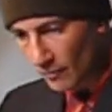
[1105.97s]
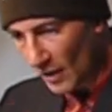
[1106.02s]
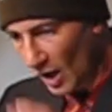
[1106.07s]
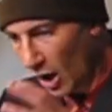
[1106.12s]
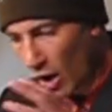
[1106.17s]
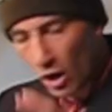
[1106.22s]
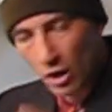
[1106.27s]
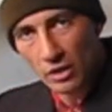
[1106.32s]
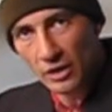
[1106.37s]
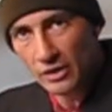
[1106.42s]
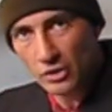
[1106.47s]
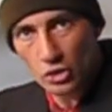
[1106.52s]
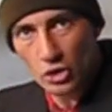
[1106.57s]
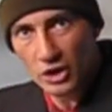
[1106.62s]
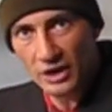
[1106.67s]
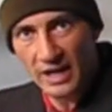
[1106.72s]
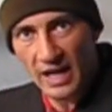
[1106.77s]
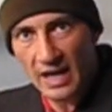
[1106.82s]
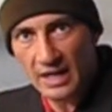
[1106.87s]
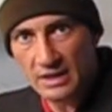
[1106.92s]
all
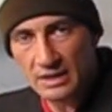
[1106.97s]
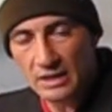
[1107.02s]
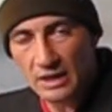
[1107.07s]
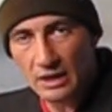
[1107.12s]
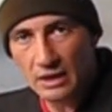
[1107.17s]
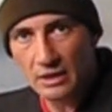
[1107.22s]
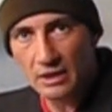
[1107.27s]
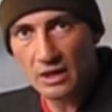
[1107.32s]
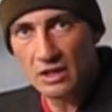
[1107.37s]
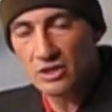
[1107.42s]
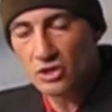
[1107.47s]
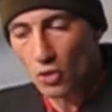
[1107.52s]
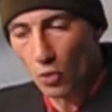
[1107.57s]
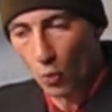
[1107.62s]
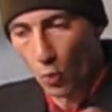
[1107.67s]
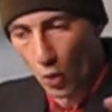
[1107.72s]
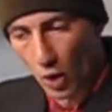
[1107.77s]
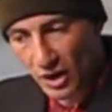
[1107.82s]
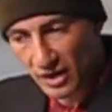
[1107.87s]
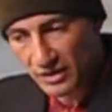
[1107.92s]
interconnected into
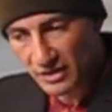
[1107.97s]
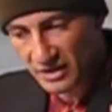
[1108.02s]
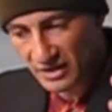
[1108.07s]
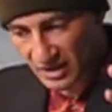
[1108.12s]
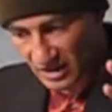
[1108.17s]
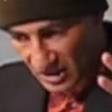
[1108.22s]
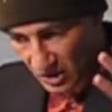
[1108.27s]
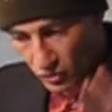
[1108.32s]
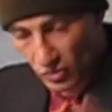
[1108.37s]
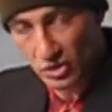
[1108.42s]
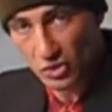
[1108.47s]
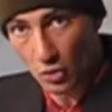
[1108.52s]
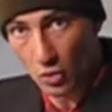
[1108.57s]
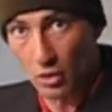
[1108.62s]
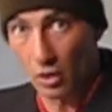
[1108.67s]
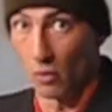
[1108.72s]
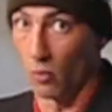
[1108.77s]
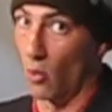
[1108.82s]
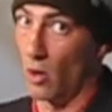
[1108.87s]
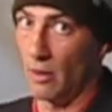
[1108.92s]
one ski
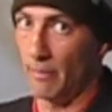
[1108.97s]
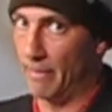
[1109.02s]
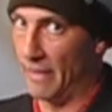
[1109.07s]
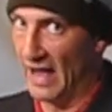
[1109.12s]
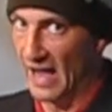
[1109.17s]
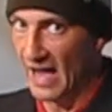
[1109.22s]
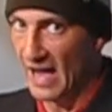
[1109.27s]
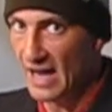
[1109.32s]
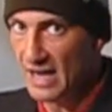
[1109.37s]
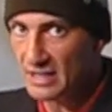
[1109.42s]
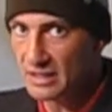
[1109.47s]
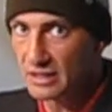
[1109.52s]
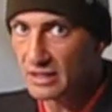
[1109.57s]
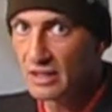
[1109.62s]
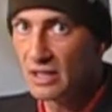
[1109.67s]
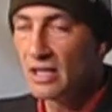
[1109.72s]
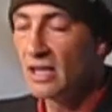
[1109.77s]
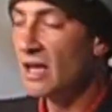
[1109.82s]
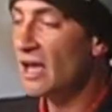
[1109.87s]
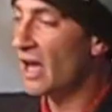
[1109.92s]
resort or one pass,
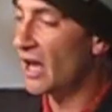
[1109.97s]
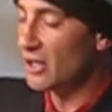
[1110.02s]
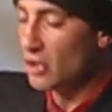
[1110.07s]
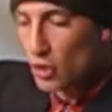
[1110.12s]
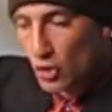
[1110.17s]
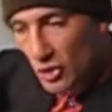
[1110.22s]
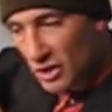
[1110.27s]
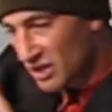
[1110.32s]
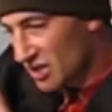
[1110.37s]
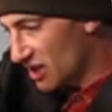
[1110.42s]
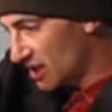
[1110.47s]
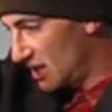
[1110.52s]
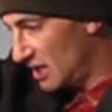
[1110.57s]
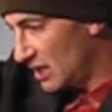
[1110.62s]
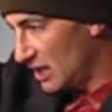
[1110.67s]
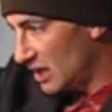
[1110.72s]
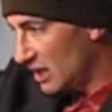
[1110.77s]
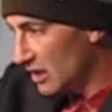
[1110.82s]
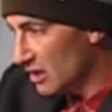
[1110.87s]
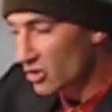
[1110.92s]
and you can
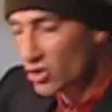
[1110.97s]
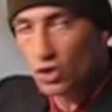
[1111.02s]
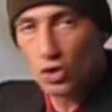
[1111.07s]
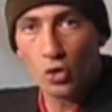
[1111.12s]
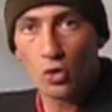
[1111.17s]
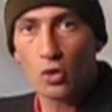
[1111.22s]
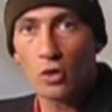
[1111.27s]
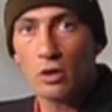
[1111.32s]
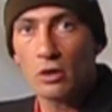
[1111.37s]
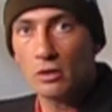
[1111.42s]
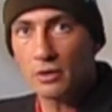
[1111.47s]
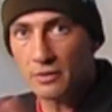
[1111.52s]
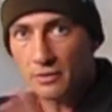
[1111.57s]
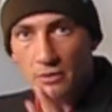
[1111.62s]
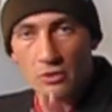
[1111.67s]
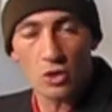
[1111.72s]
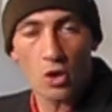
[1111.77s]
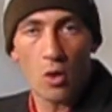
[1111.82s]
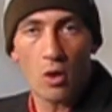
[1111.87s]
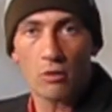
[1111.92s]
ski and tour
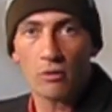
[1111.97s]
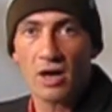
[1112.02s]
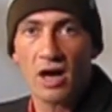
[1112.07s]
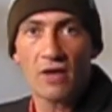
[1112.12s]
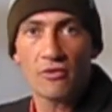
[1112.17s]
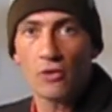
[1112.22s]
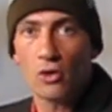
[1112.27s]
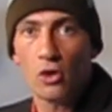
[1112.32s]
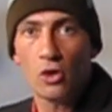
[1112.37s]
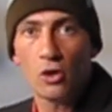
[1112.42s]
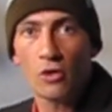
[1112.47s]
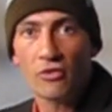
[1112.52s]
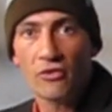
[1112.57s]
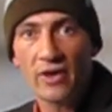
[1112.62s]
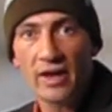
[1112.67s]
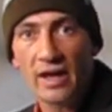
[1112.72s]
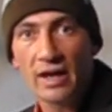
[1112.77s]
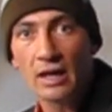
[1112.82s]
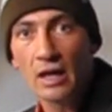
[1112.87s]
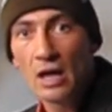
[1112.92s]
and go around the whole
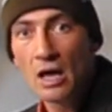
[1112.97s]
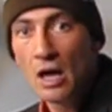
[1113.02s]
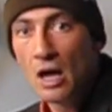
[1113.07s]
thing.